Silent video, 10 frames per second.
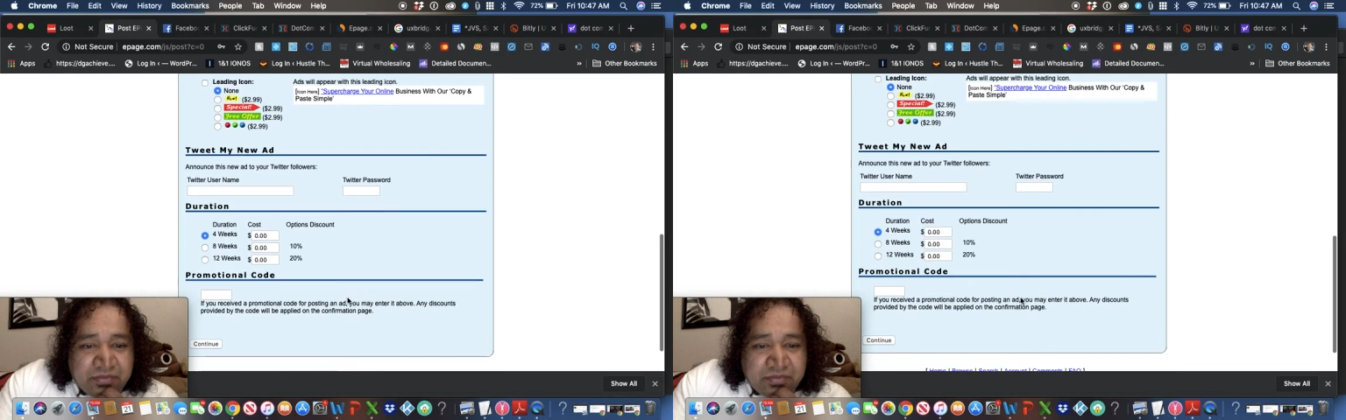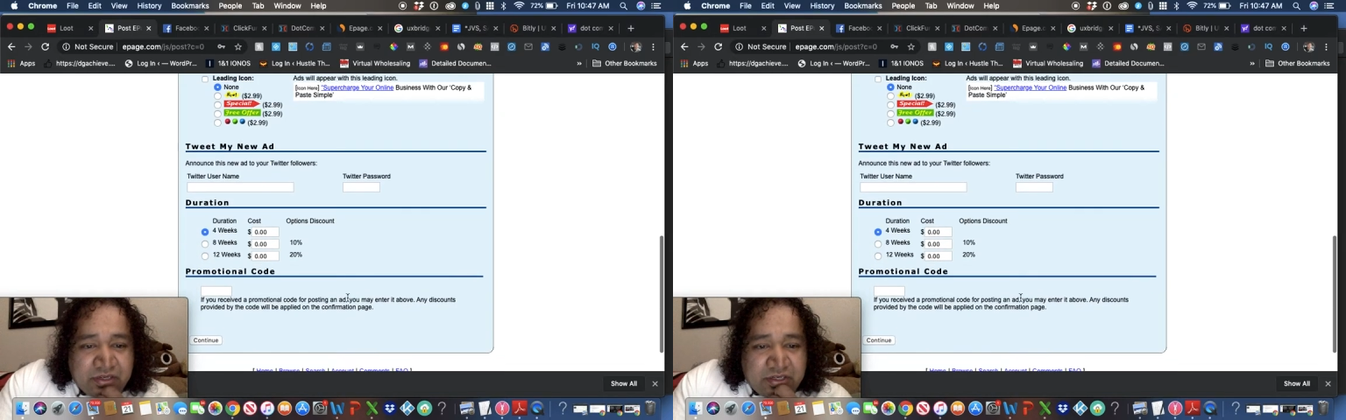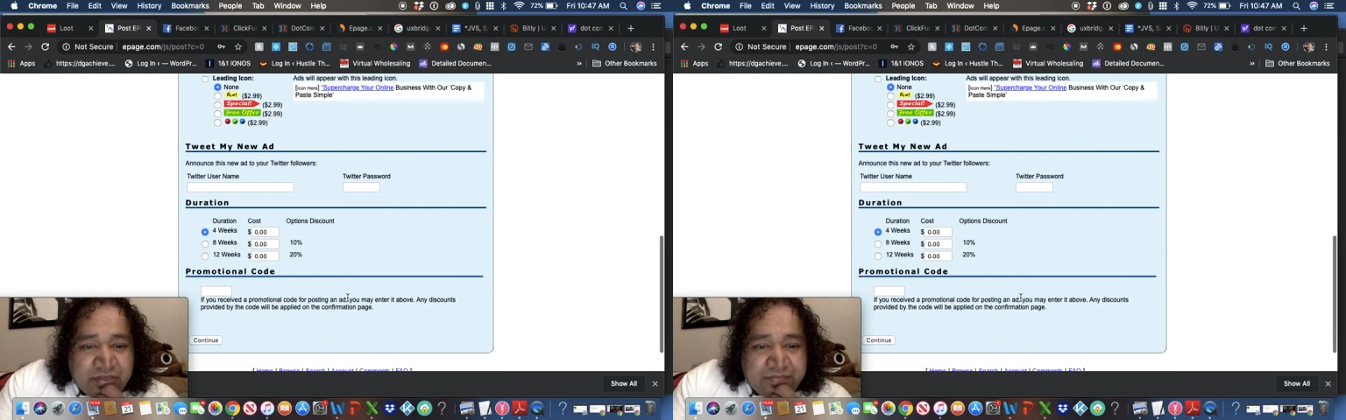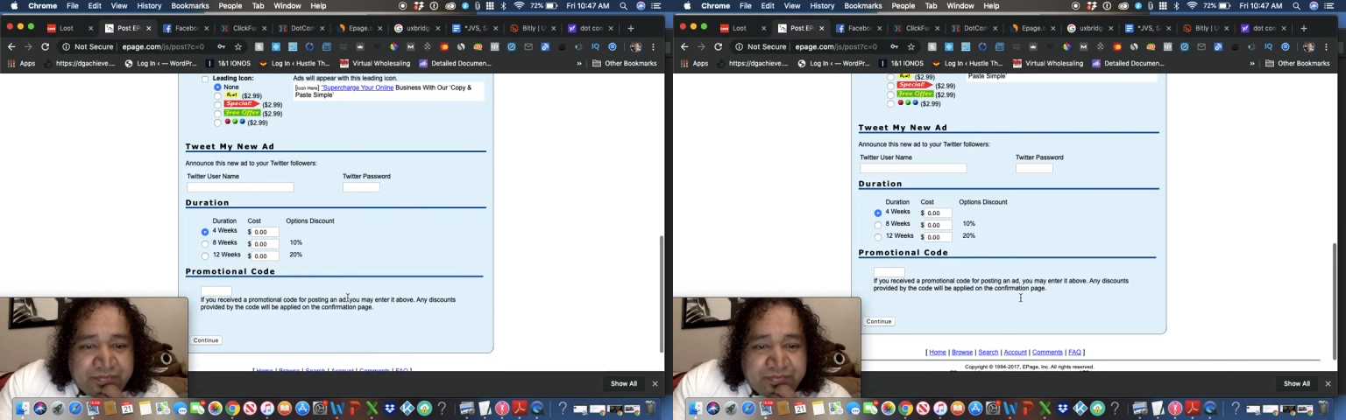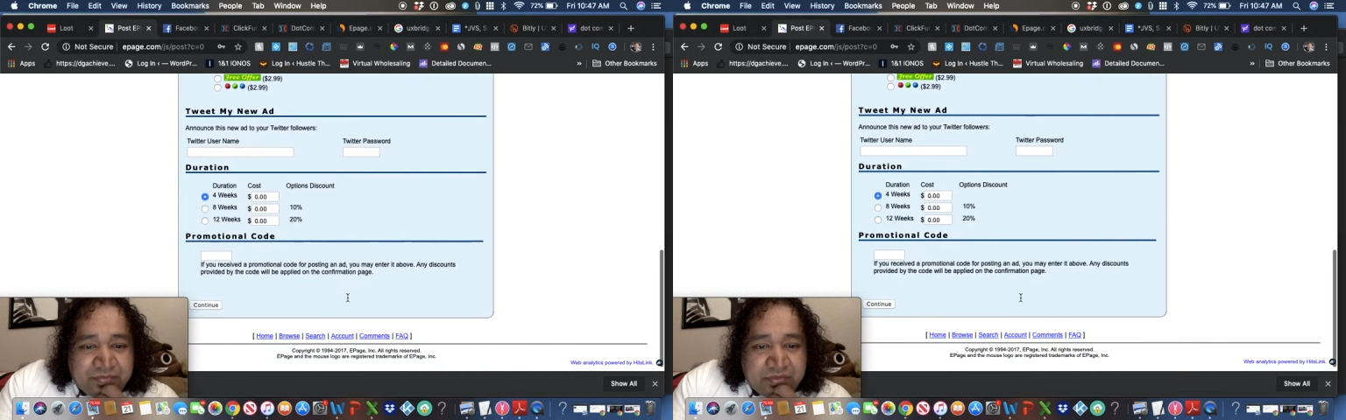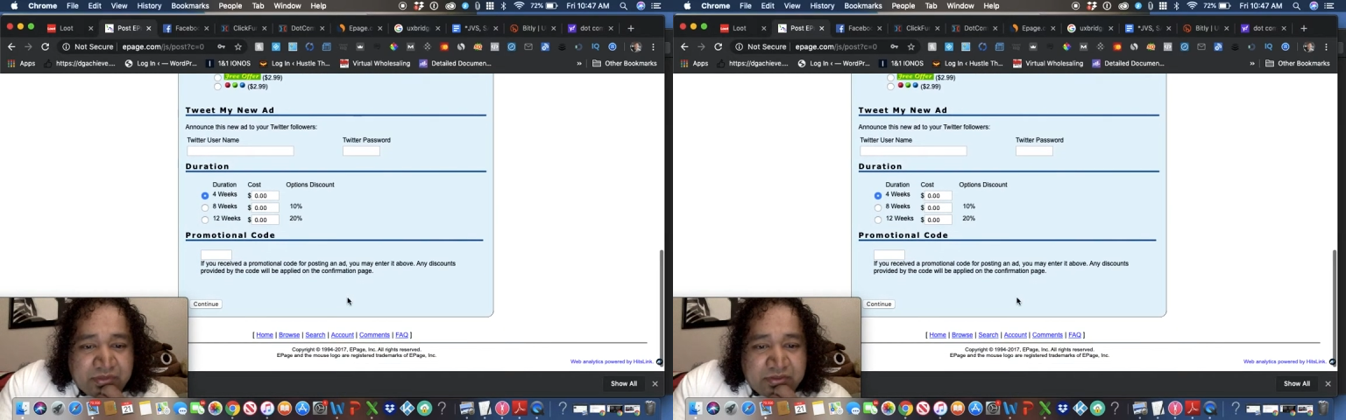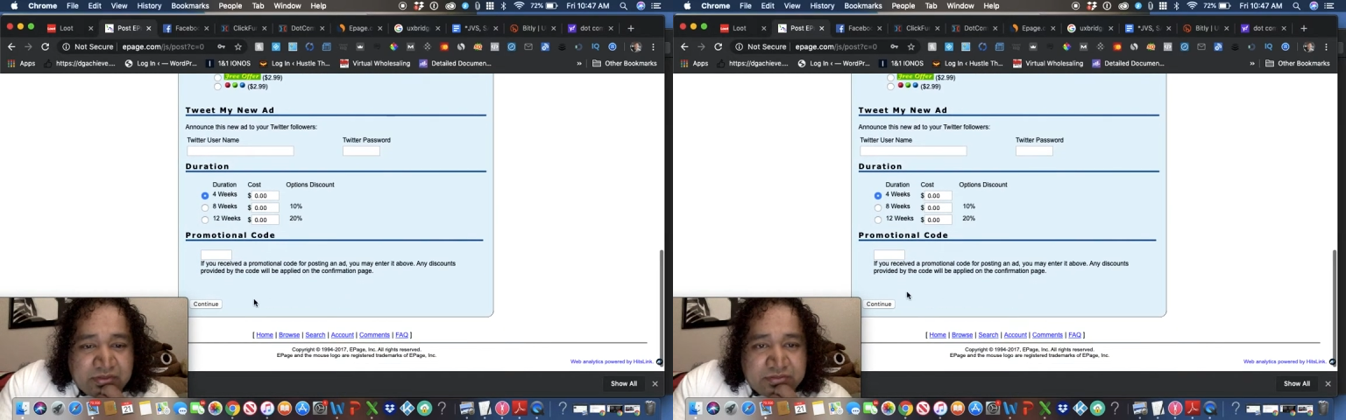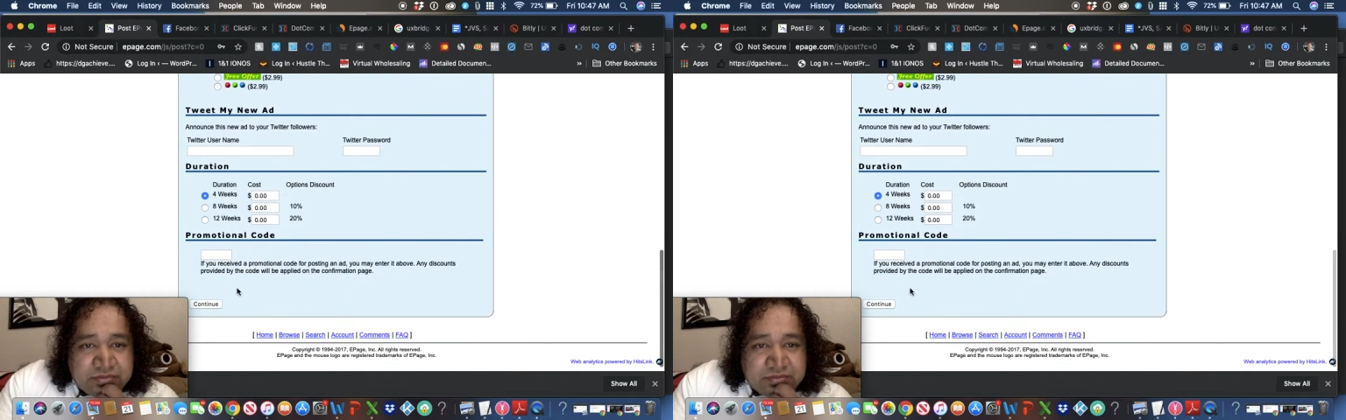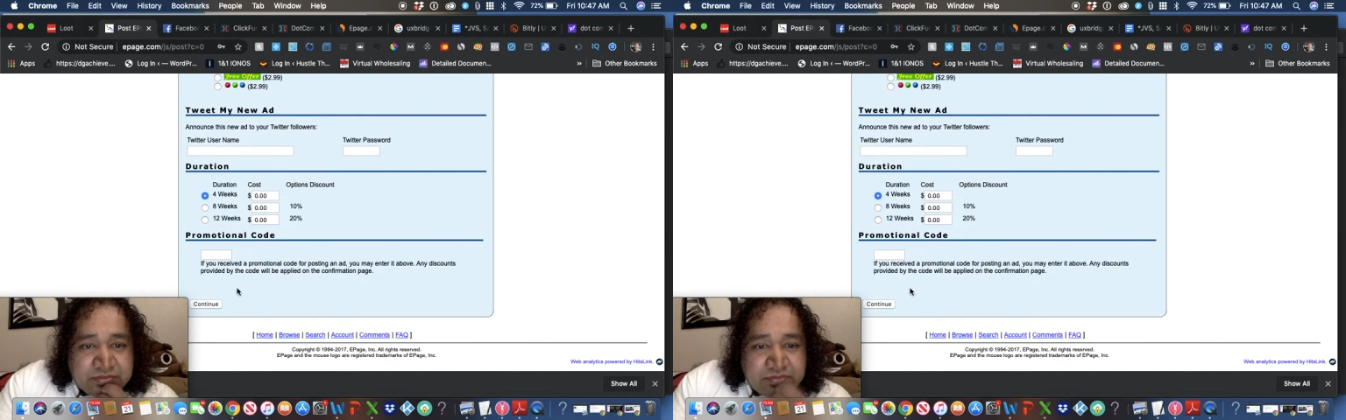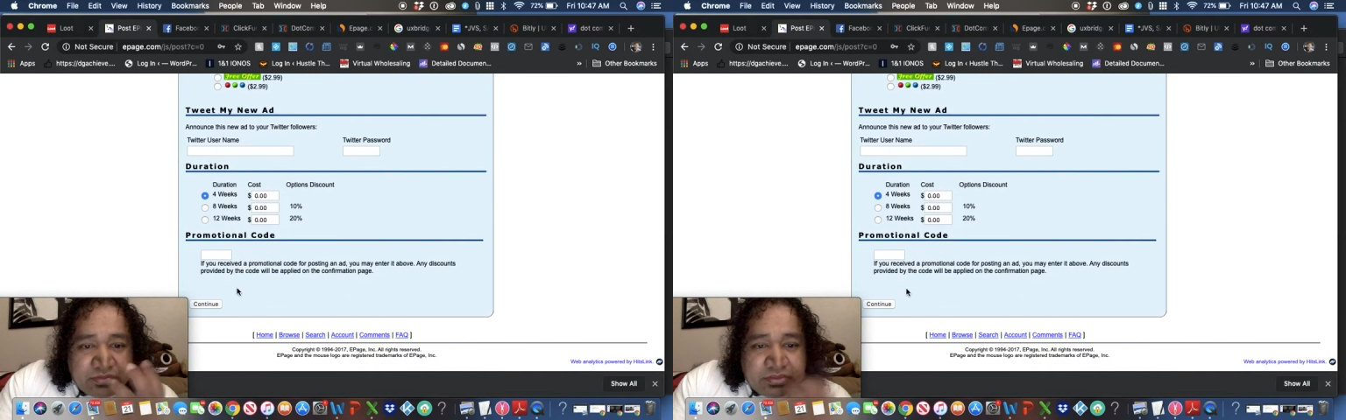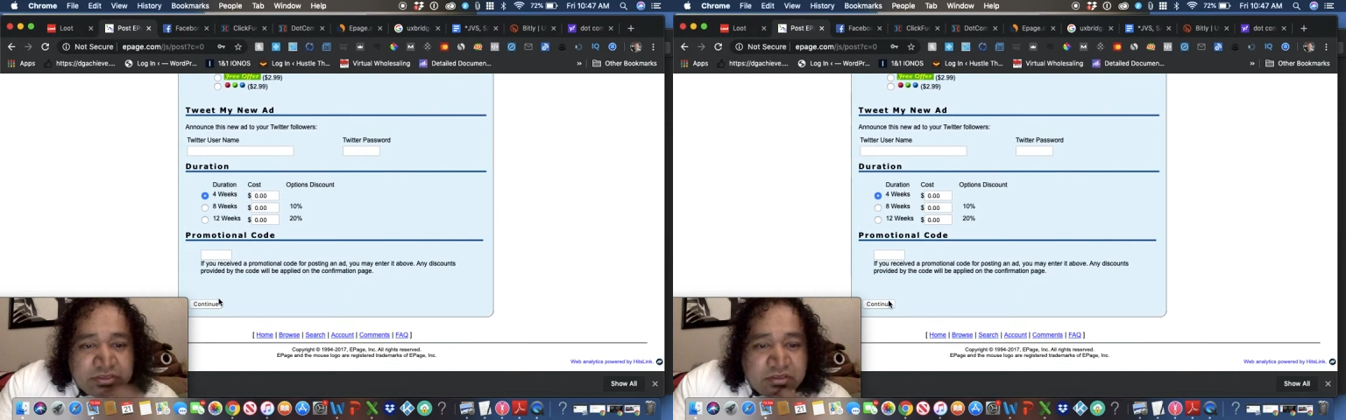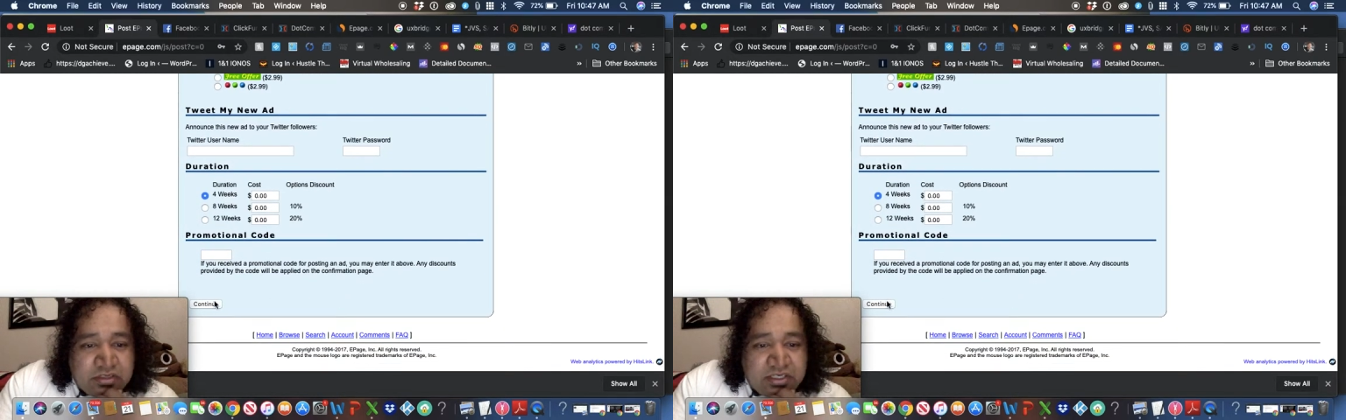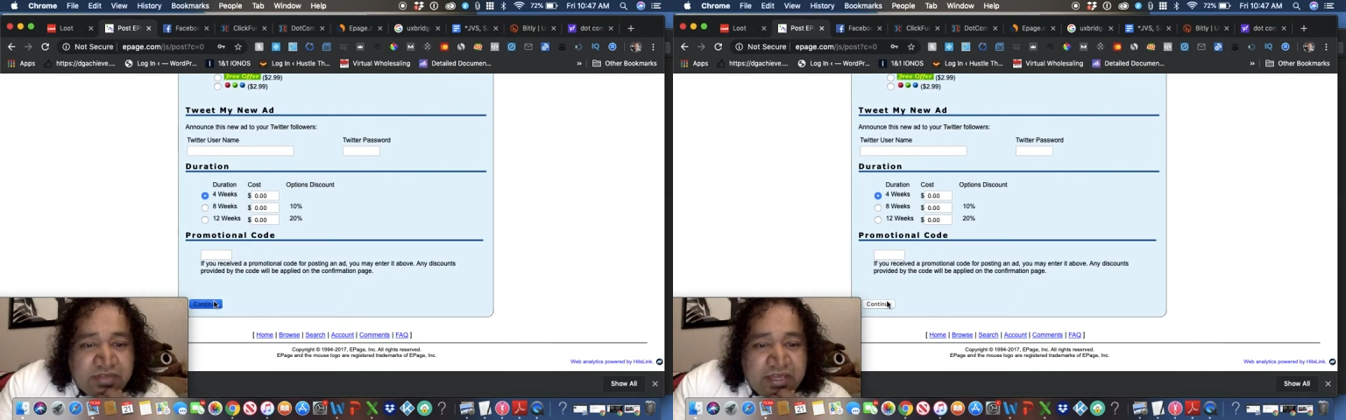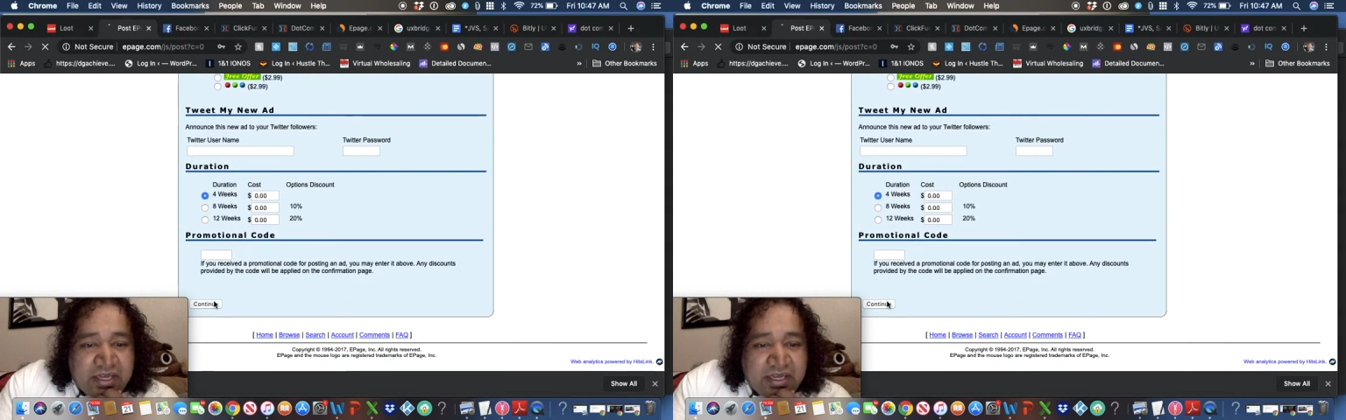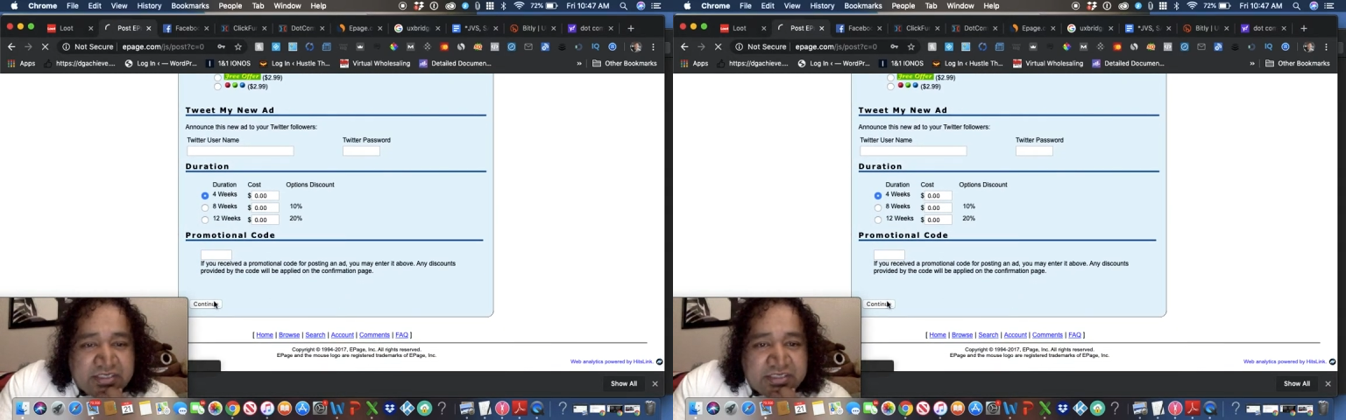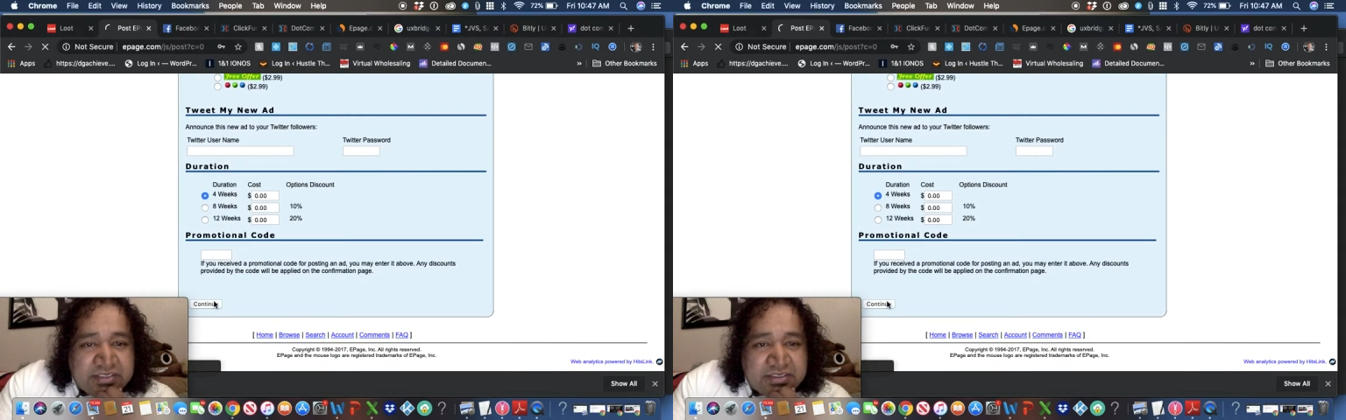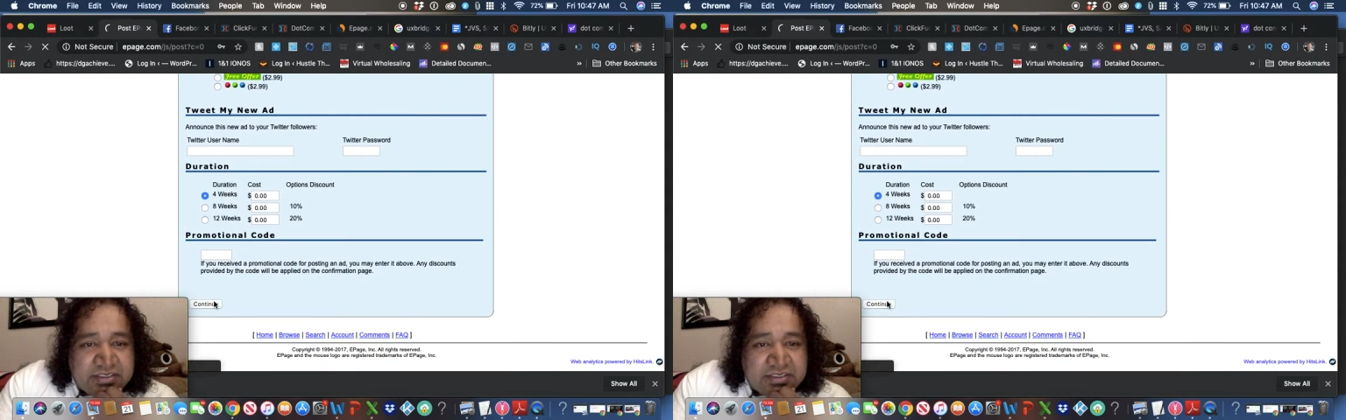Just going to leave that as is.